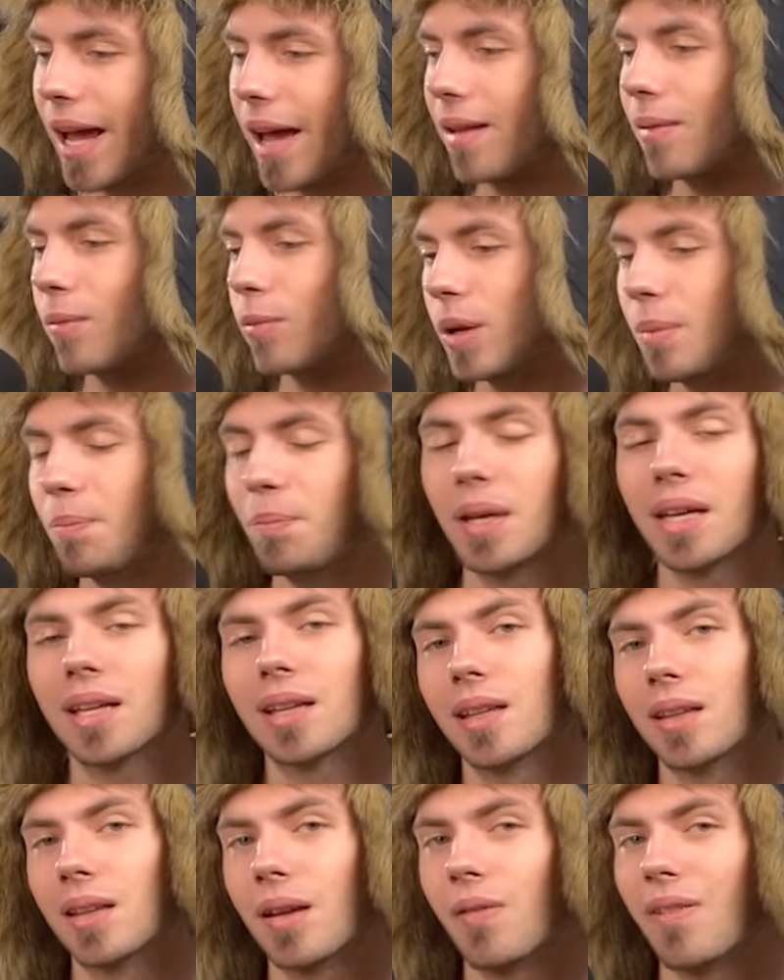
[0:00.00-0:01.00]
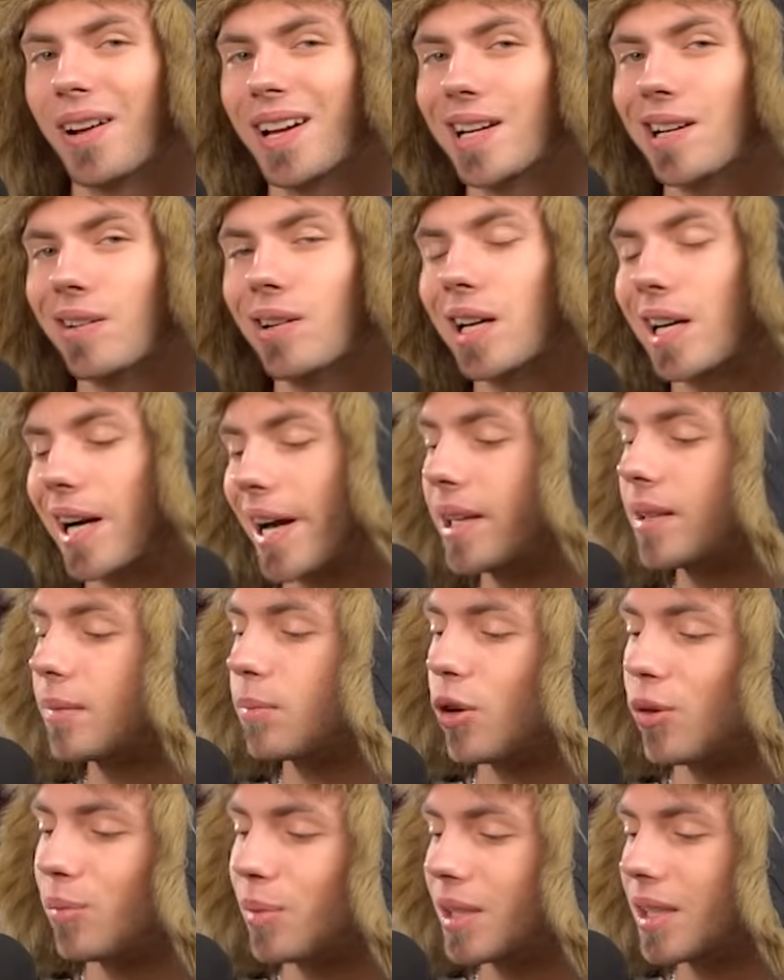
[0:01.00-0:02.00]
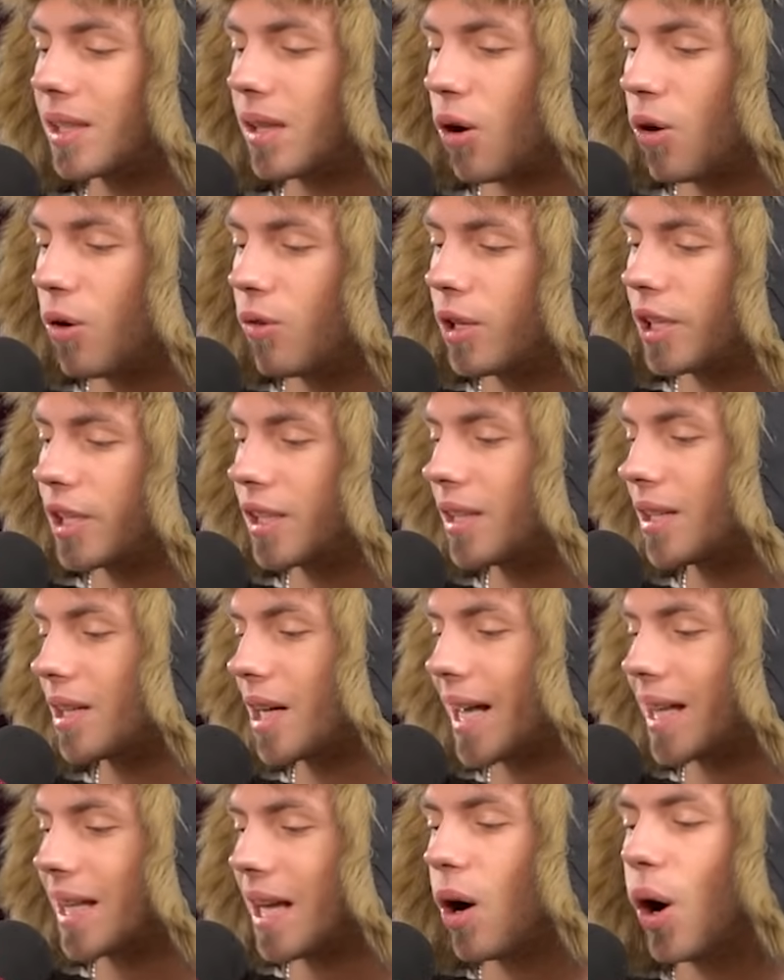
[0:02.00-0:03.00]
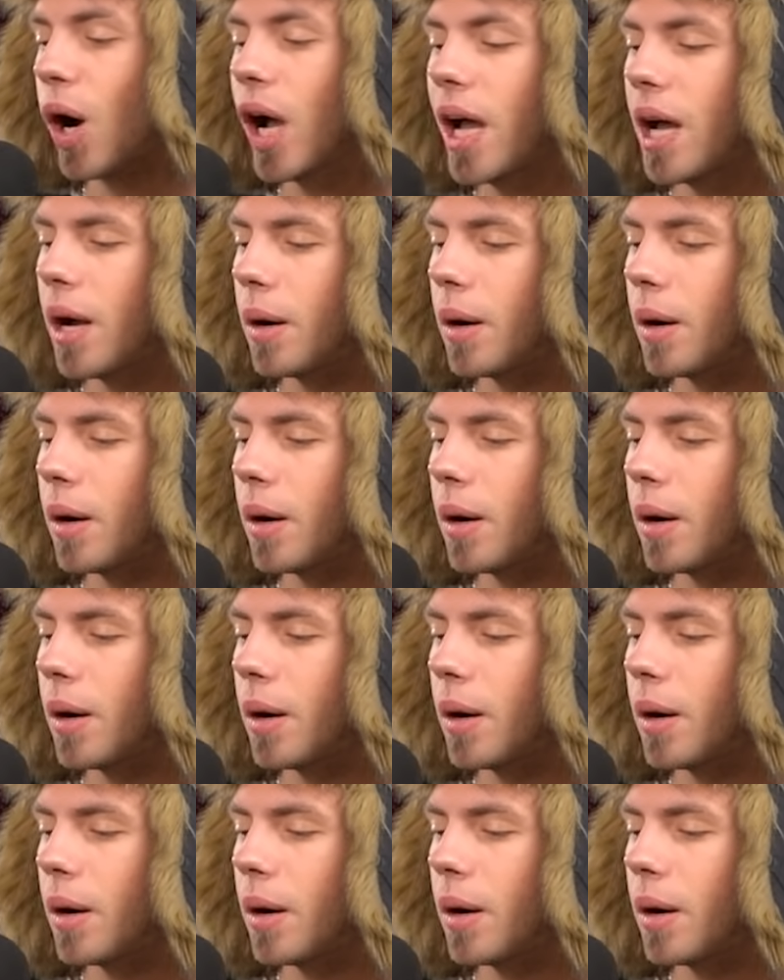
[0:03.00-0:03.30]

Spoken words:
and we picked the very right moment over here right now.